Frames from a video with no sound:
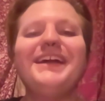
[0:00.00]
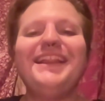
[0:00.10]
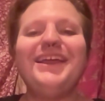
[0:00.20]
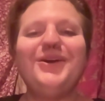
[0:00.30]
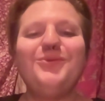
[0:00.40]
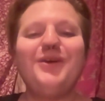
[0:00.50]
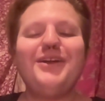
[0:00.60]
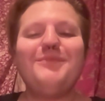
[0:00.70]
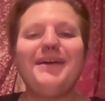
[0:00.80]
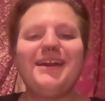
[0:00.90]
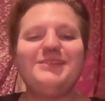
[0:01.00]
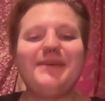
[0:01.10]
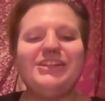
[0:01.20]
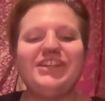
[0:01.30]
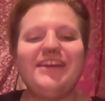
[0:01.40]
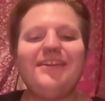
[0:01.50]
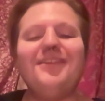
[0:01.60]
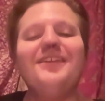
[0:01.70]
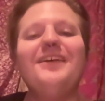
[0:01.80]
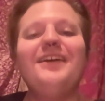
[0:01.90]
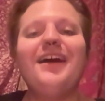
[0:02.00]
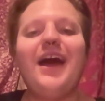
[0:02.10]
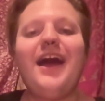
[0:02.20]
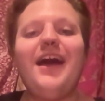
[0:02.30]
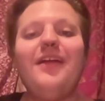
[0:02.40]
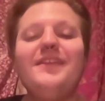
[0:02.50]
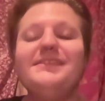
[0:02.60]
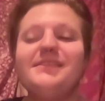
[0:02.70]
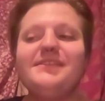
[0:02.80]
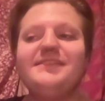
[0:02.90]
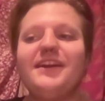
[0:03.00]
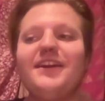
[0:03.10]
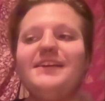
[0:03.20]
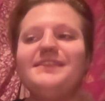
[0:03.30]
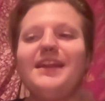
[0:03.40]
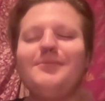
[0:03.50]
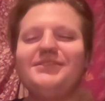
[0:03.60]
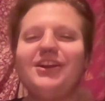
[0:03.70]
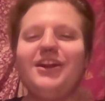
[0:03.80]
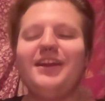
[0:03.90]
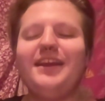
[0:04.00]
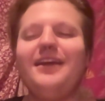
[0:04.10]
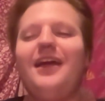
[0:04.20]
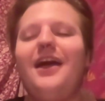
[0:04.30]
Hello and welcome back to my channel. This is a series that I'm starting,